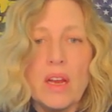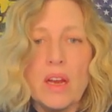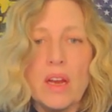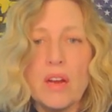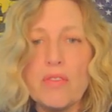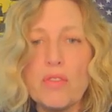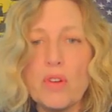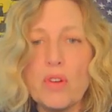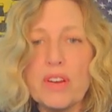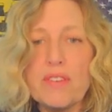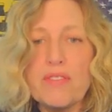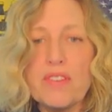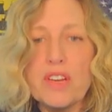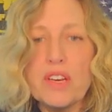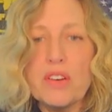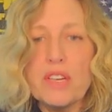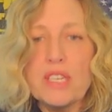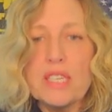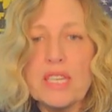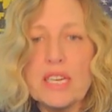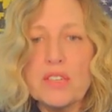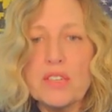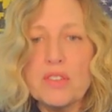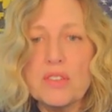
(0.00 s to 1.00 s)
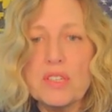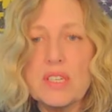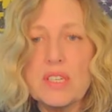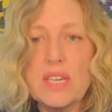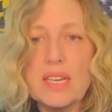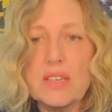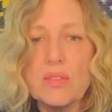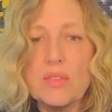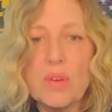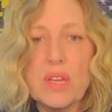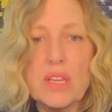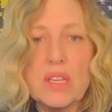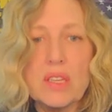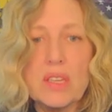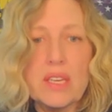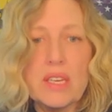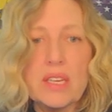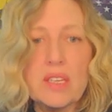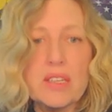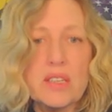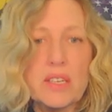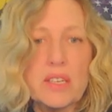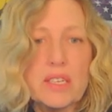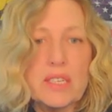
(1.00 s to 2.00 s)
Avoid vigorous exercise while the
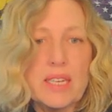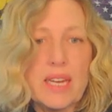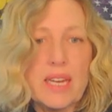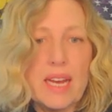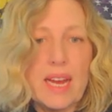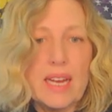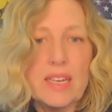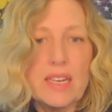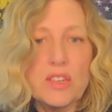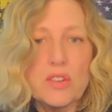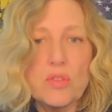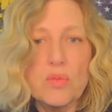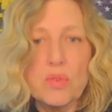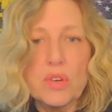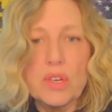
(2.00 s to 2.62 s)
leads are attached.